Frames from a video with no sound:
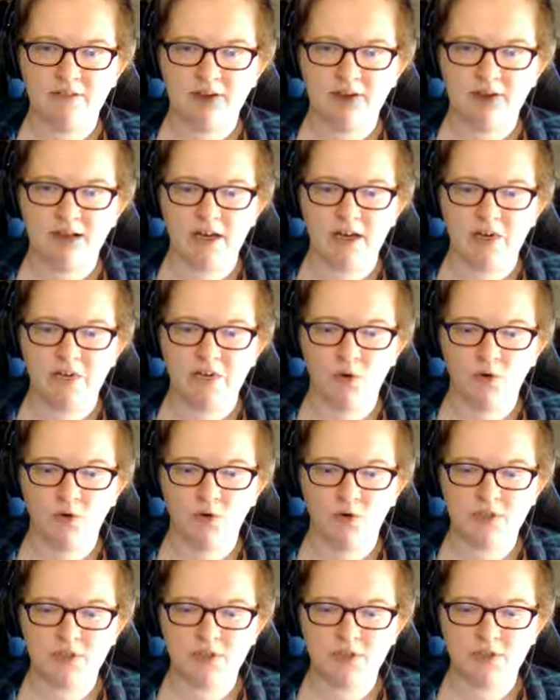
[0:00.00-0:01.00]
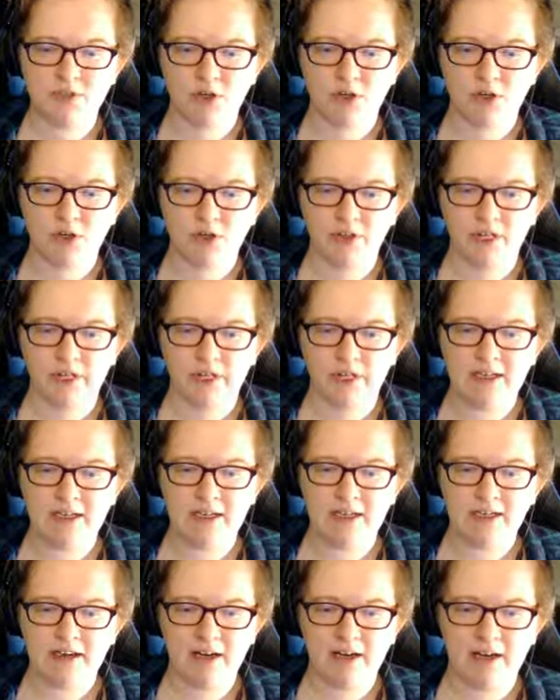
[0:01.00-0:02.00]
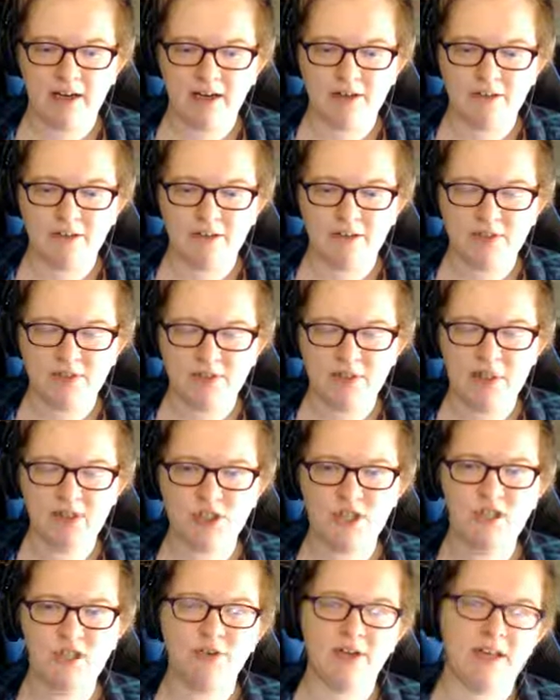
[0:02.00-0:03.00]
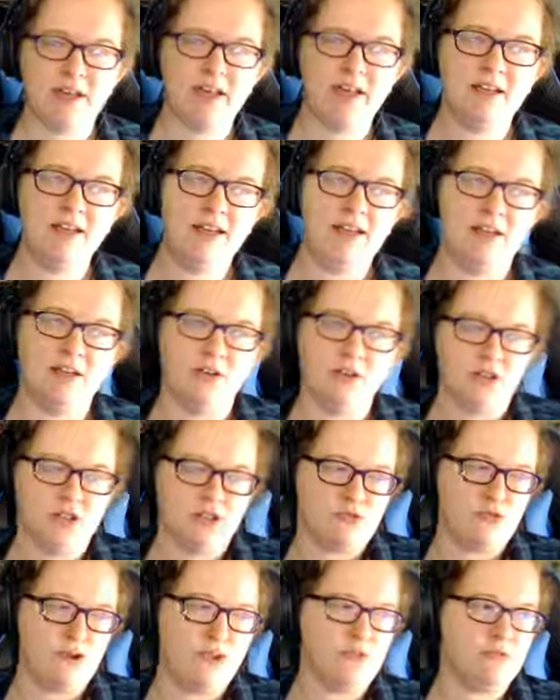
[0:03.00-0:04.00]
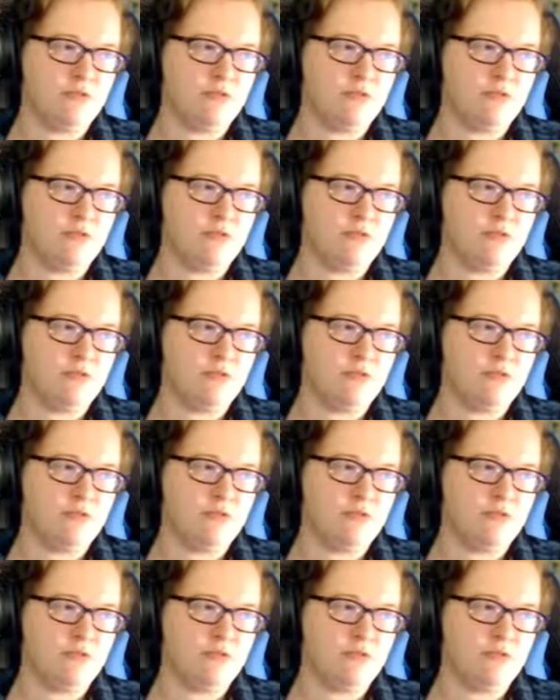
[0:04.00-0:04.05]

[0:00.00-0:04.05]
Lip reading: now it won't totally, usually you hit it and it'll just run through